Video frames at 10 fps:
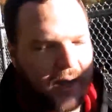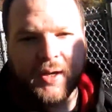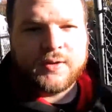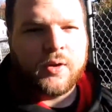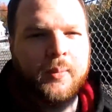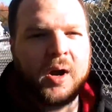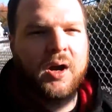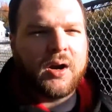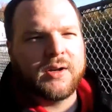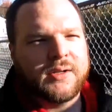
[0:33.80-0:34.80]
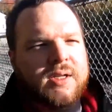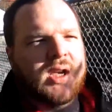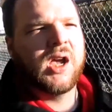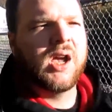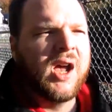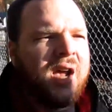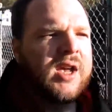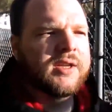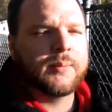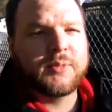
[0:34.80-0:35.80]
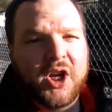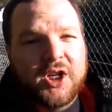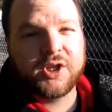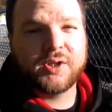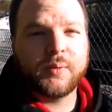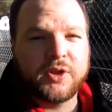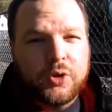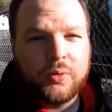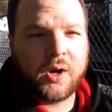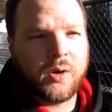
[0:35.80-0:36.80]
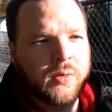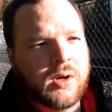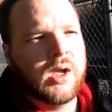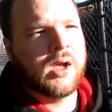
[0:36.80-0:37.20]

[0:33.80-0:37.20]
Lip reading: ExoMars, some changes with Juno.